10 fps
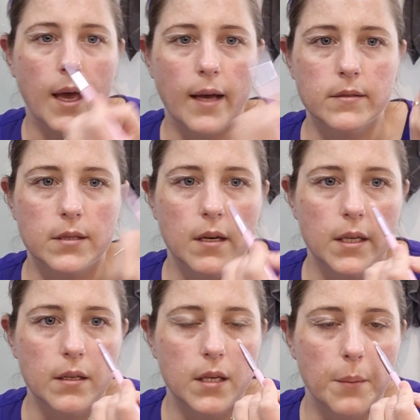
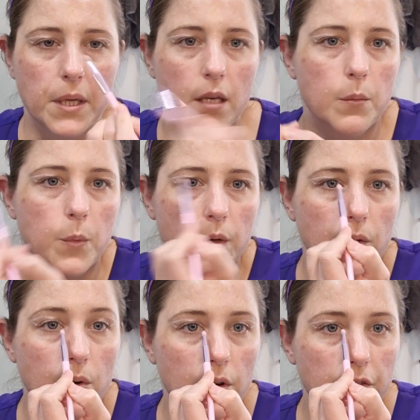outside coming
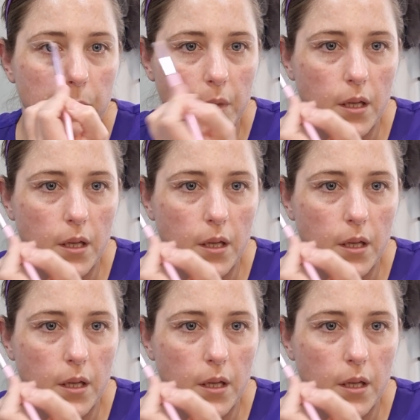inwards or go from a